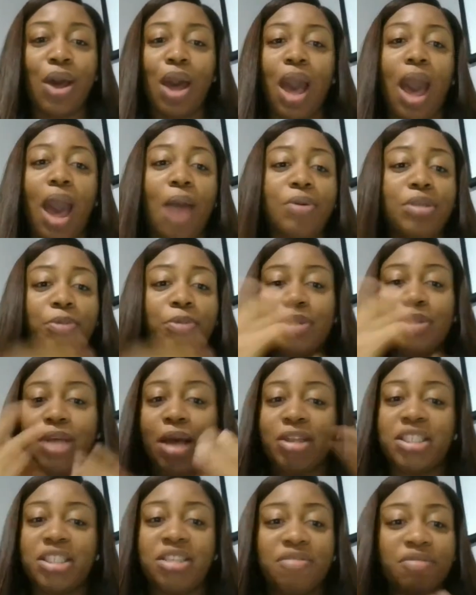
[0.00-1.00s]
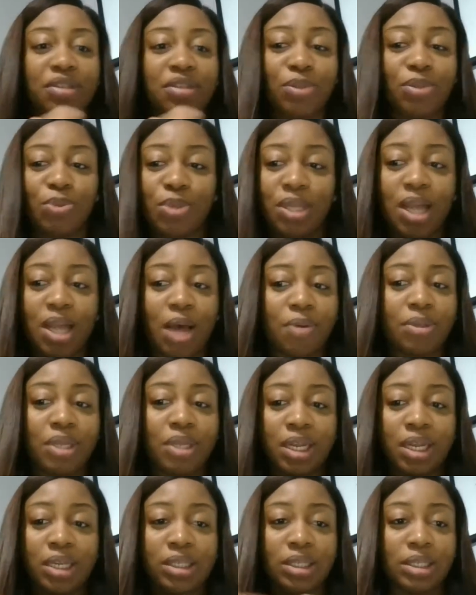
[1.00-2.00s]
I was able to achieve this without the
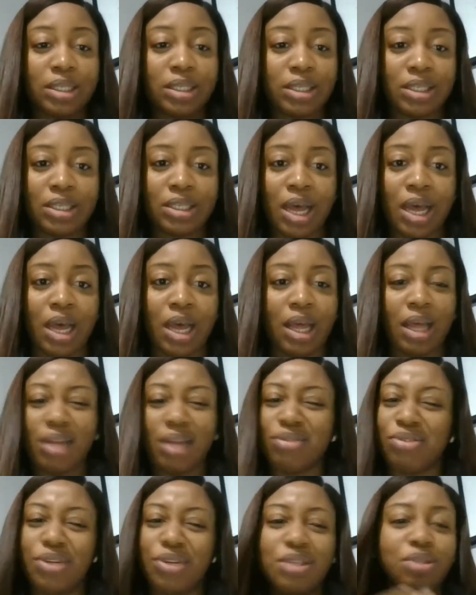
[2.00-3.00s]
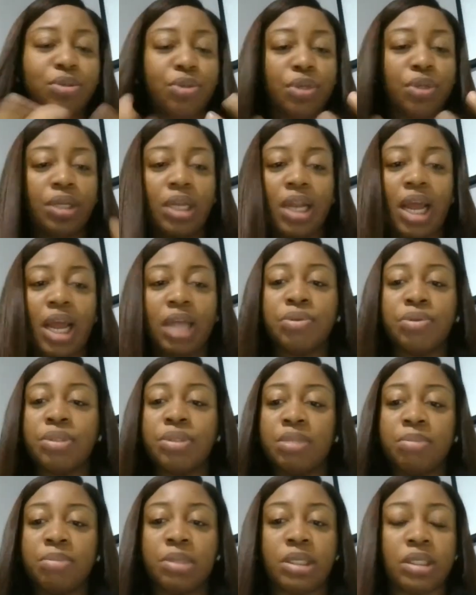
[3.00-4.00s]
lesson teacher, just doing it like
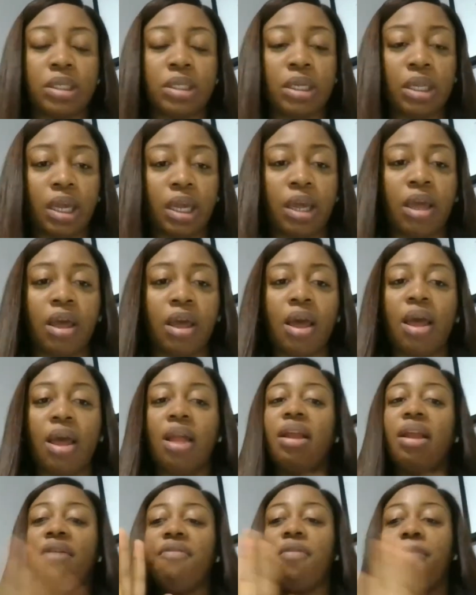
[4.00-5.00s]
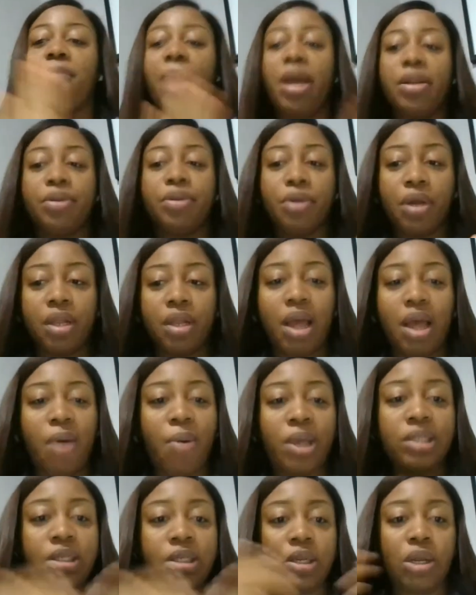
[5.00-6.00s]
20 minutes a day. Then for my daughter,
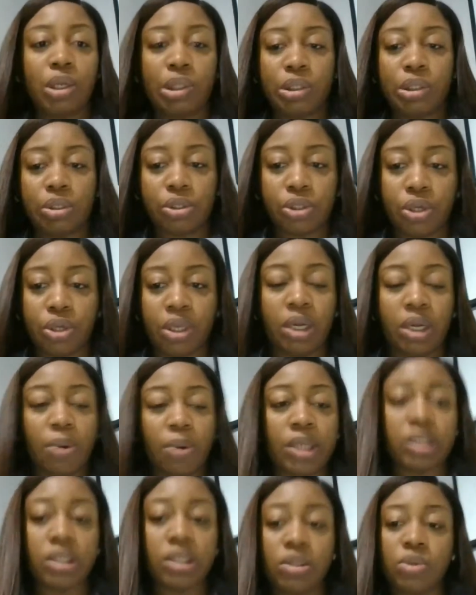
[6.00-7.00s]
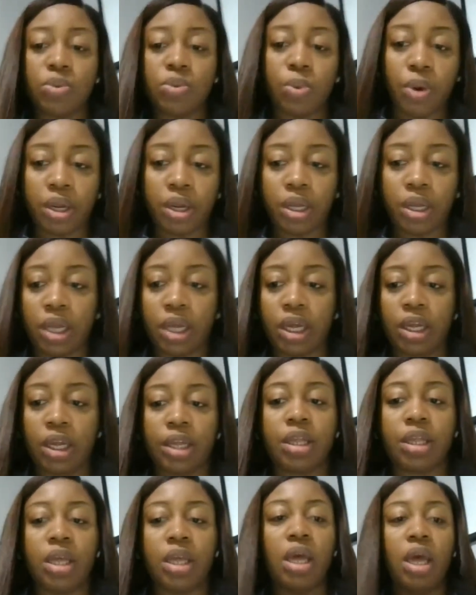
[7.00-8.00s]
we're still on the journey, we're still
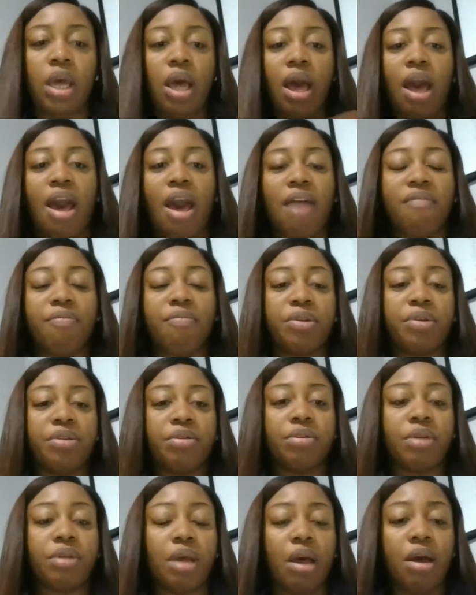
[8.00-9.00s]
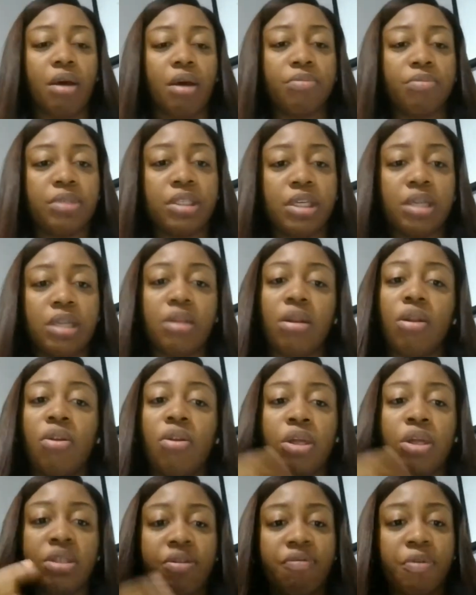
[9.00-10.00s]
working. I've been seeing
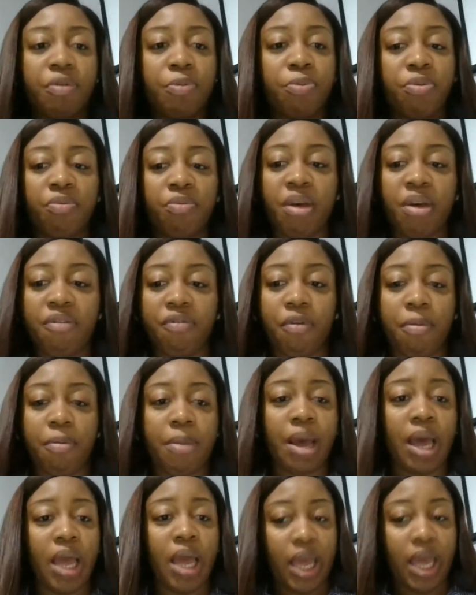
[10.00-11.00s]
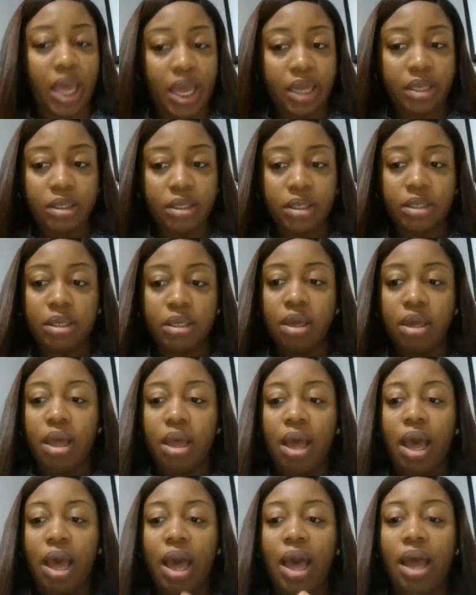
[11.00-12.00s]
lots of improvement from her end.
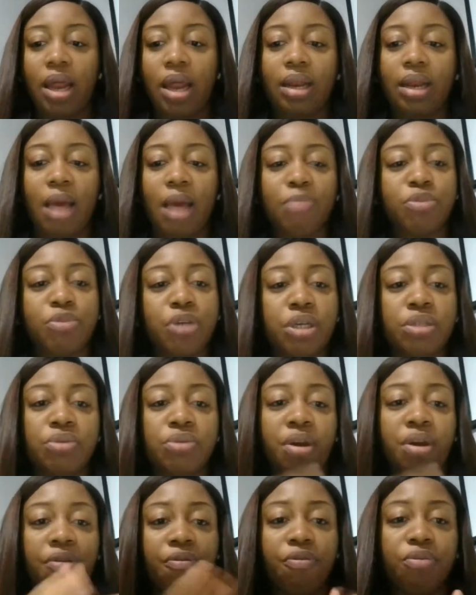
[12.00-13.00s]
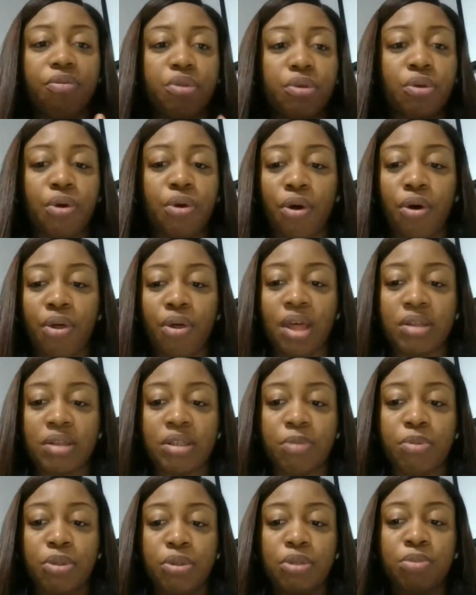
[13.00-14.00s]
And I'm just grateful to God that I was
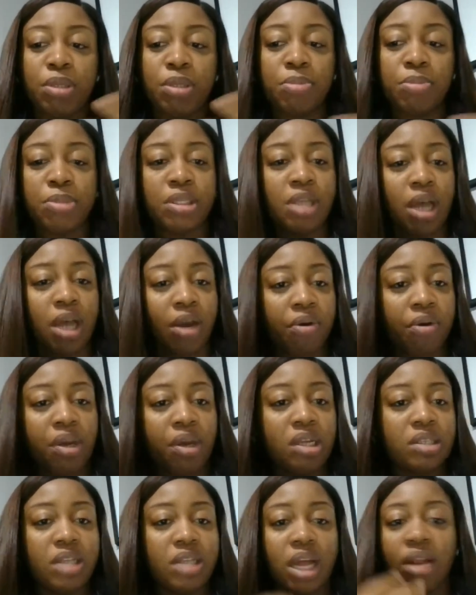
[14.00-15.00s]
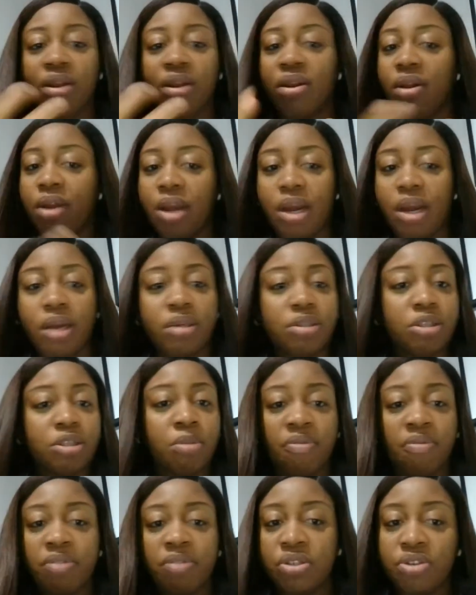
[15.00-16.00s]
able to meet Mr. Chris and learn
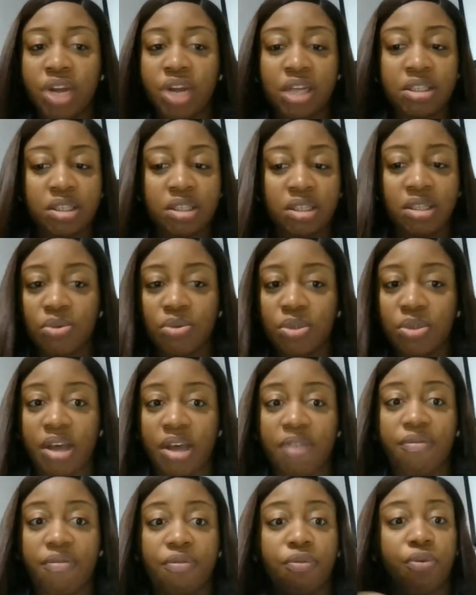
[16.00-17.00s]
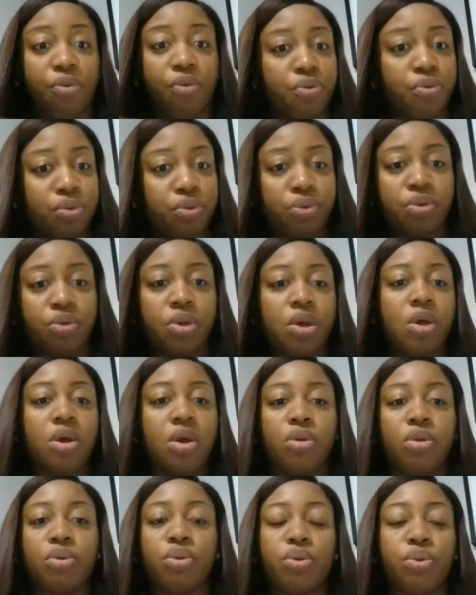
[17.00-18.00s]
some of the strategies which I've used
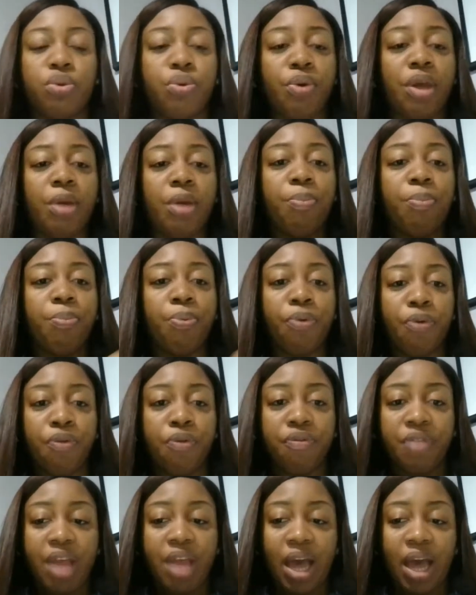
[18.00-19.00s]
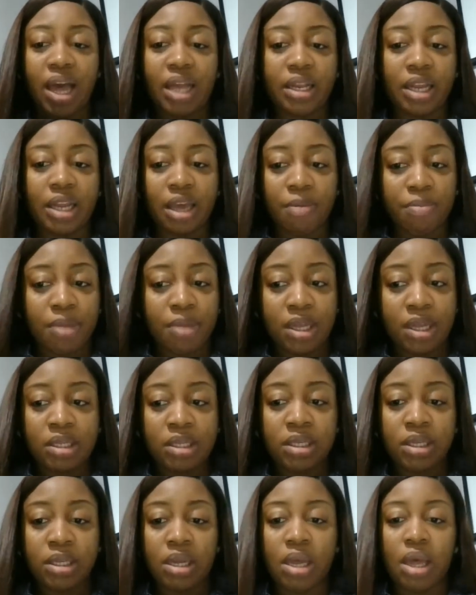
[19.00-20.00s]
to improve the
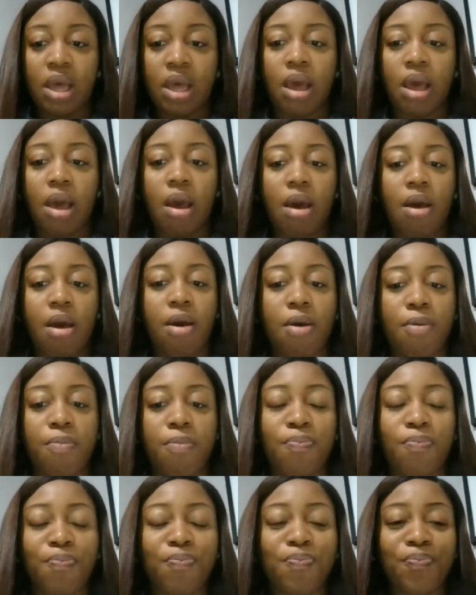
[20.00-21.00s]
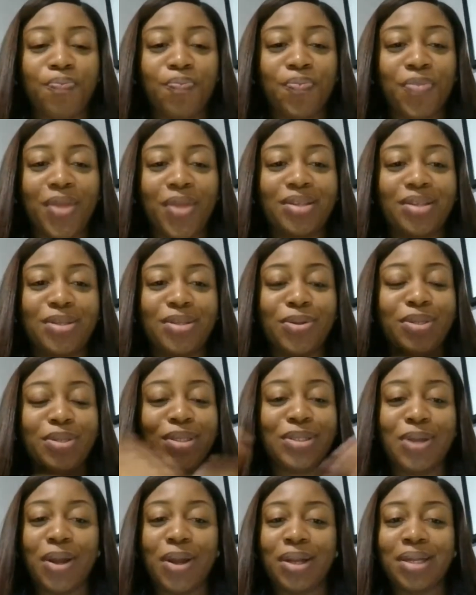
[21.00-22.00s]
academics. So
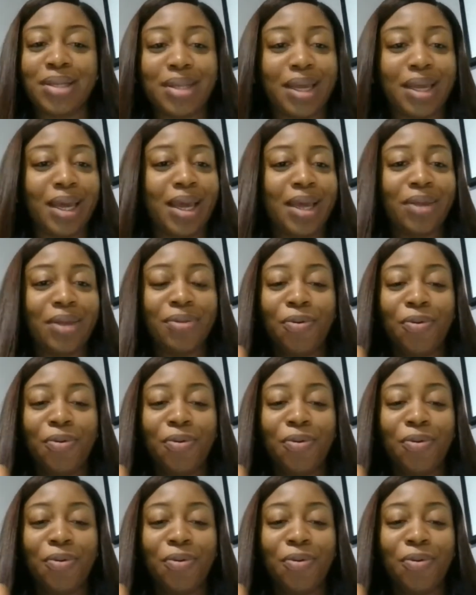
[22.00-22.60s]
this holiday,